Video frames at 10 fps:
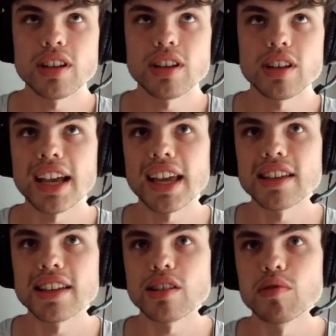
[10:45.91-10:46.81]
in that
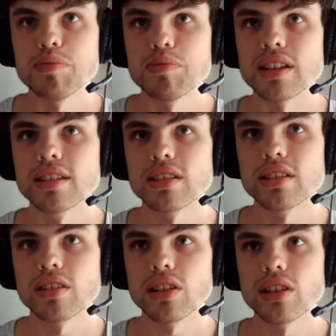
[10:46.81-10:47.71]
case, it would be
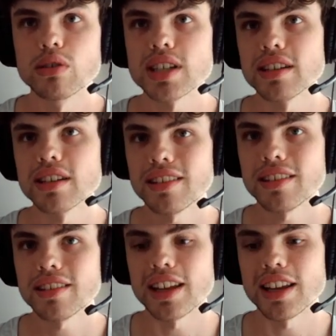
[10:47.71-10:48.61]
losing
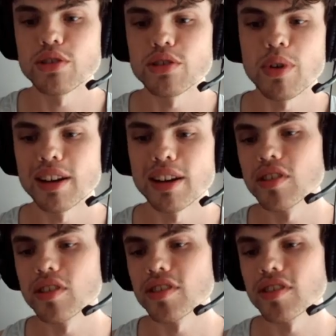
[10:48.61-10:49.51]
a 2-1
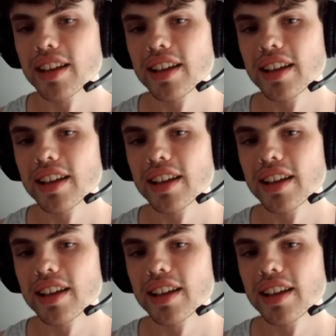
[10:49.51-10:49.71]
infantry,